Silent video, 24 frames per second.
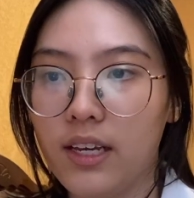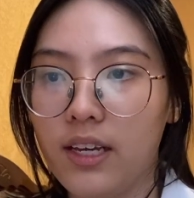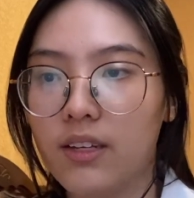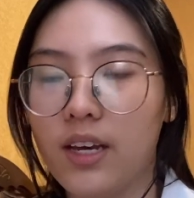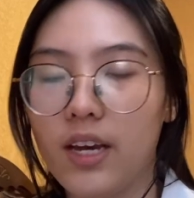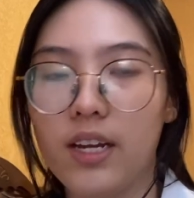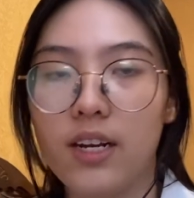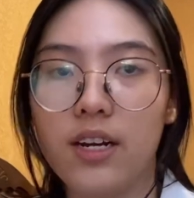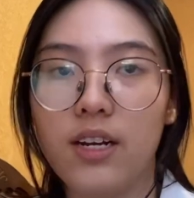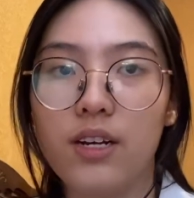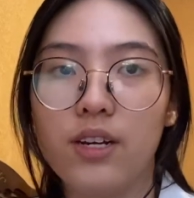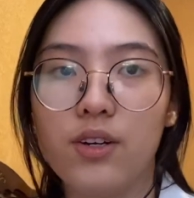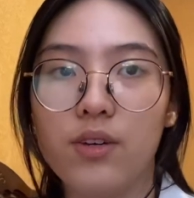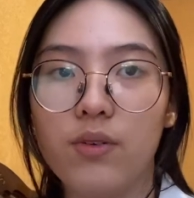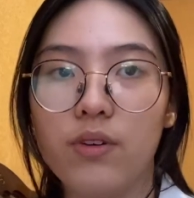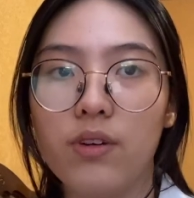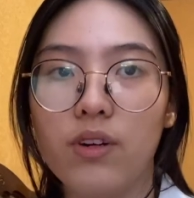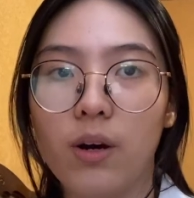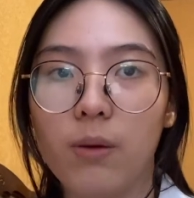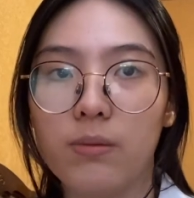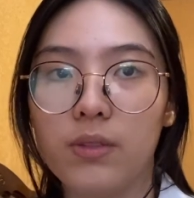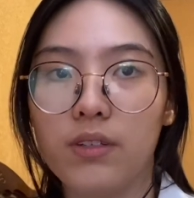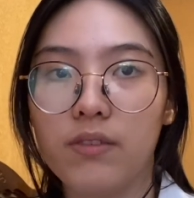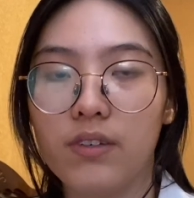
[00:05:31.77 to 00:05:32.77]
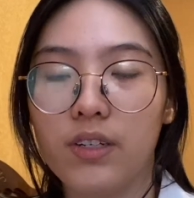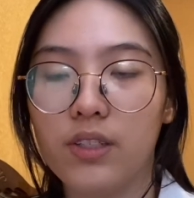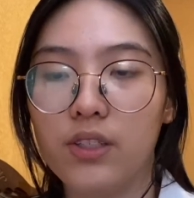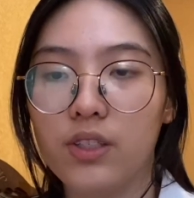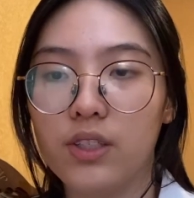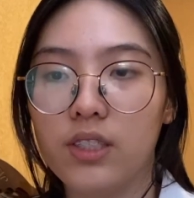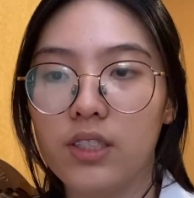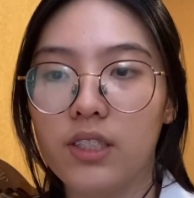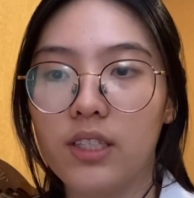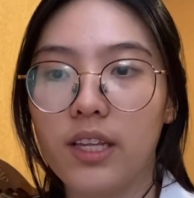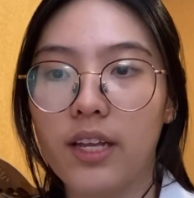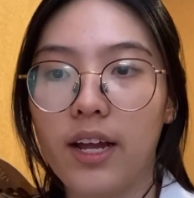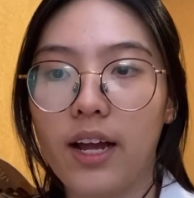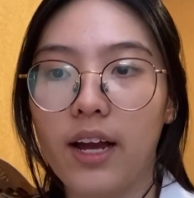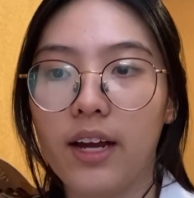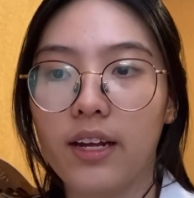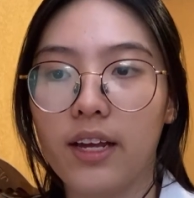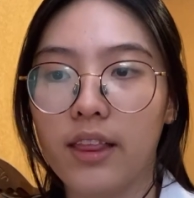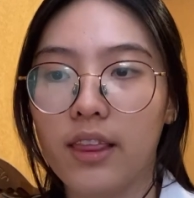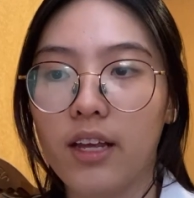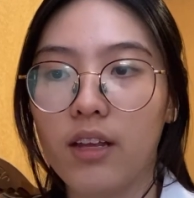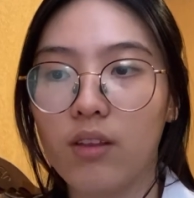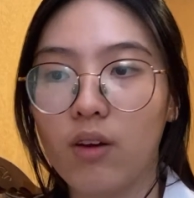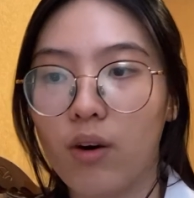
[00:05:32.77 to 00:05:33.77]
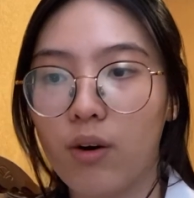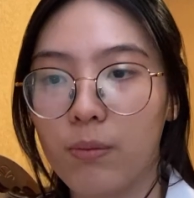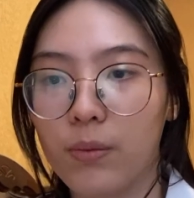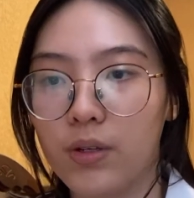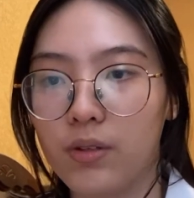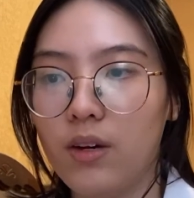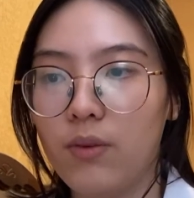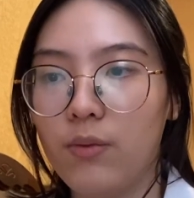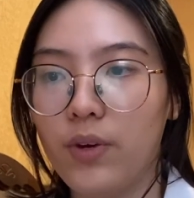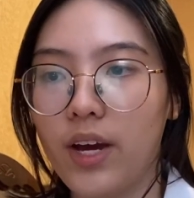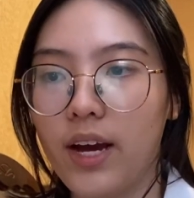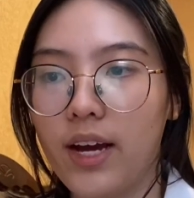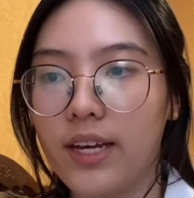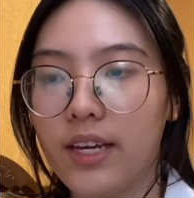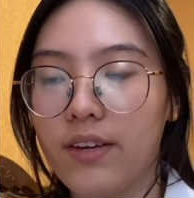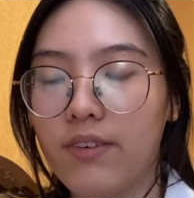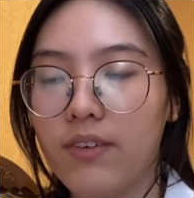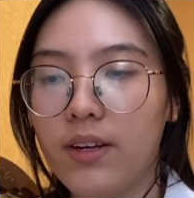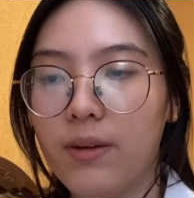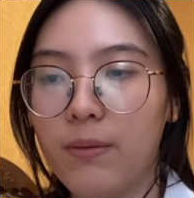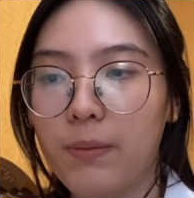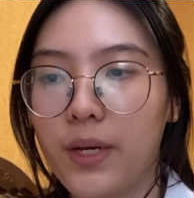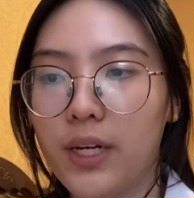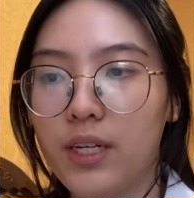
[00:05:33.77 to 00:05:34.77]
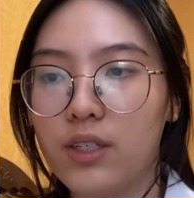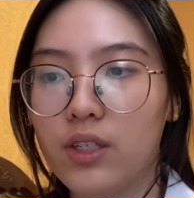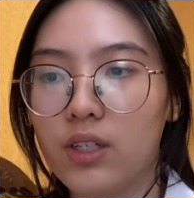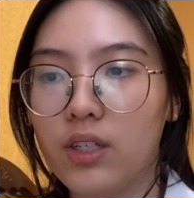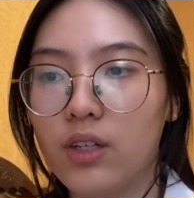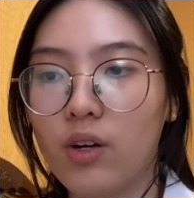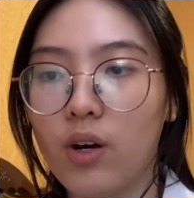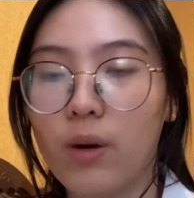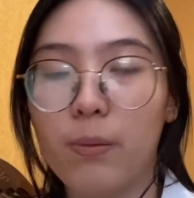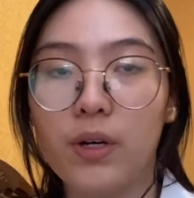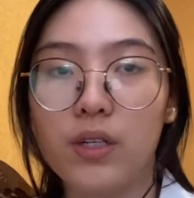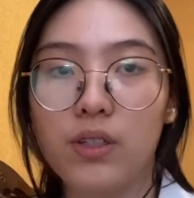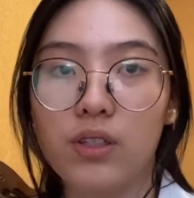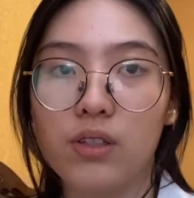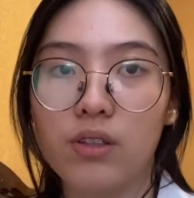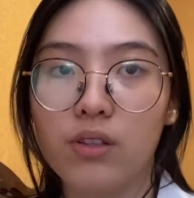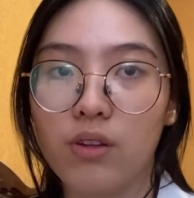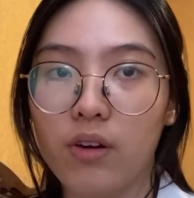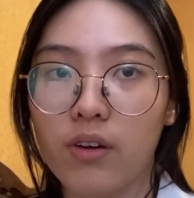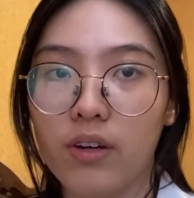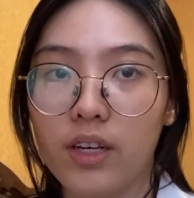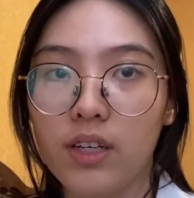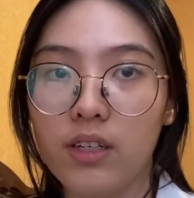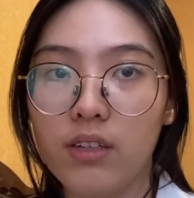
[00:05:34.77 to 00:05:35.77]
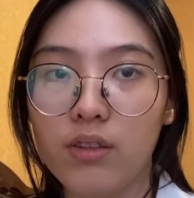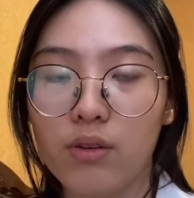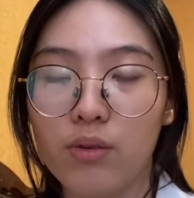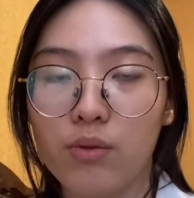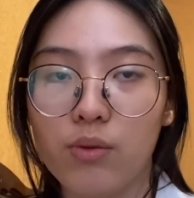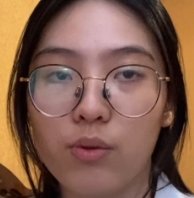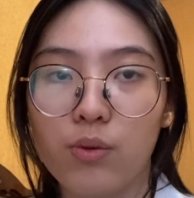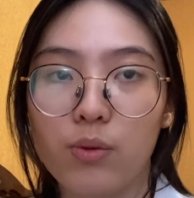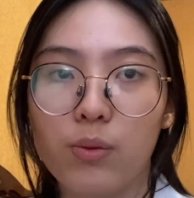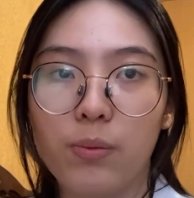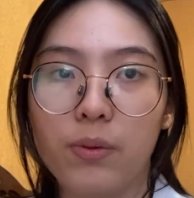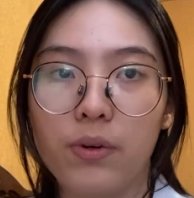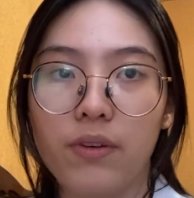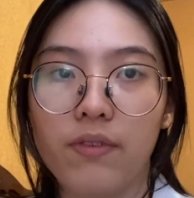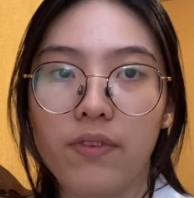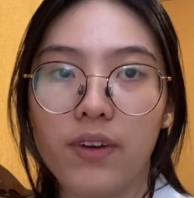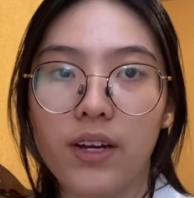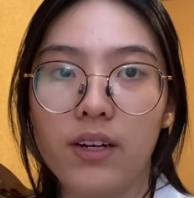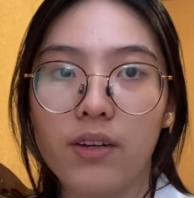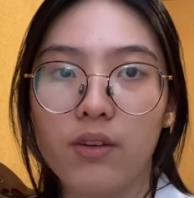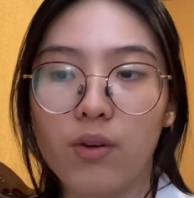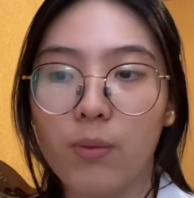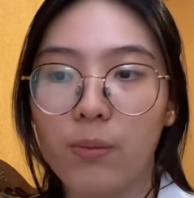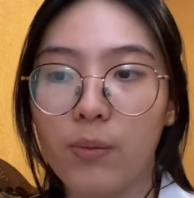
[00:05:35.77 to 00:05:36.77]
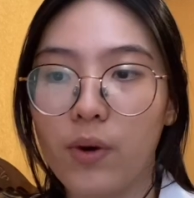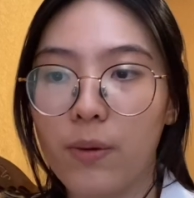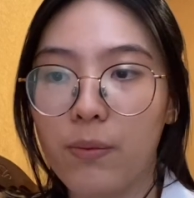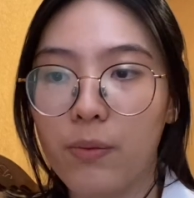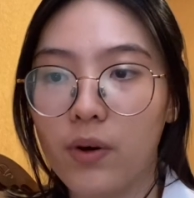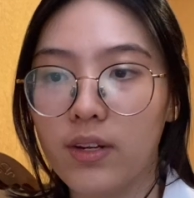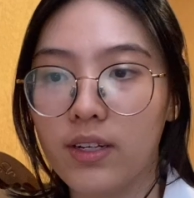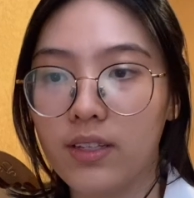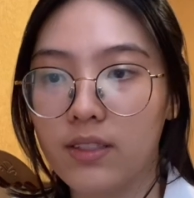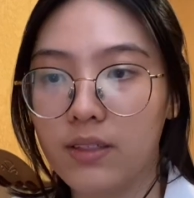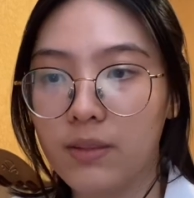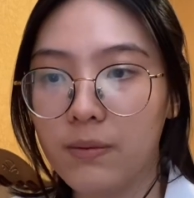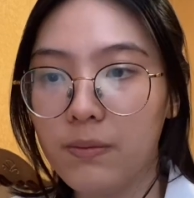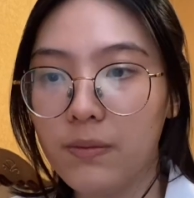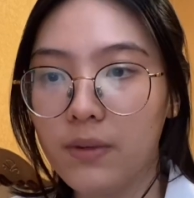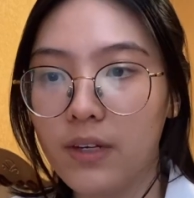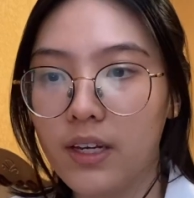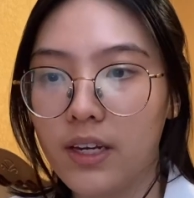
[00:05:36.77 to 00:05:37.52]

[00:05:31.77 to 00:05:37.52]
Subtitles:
And then the urine observations, they are getting normal. We are giving patient compression stocking to prevent thromboembolism.